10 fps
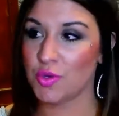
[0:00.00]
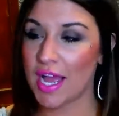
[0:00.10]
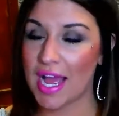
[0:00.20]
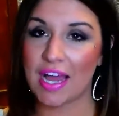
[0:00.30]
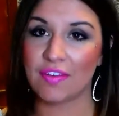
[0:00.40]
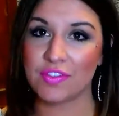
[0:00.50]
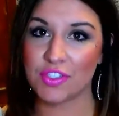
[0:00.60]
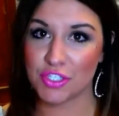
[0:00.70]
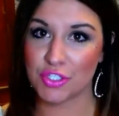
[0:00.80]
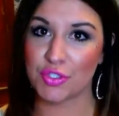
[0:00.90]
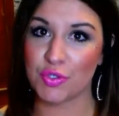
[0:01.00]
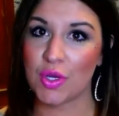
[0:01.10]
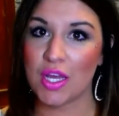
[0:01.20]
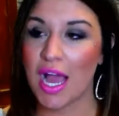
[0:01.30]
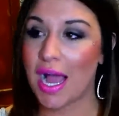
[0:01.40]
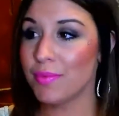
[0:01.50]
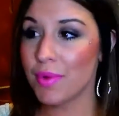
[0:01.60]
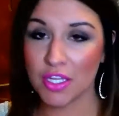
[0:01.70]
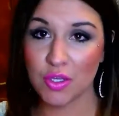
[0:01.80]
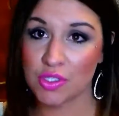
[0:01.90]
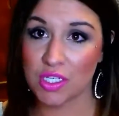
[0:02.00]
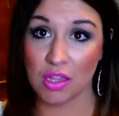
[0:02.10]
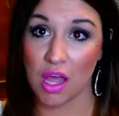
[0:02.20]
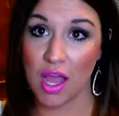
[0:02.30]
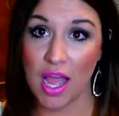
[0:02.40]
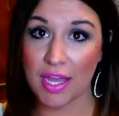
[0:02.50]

You have to, I'm not using a lot.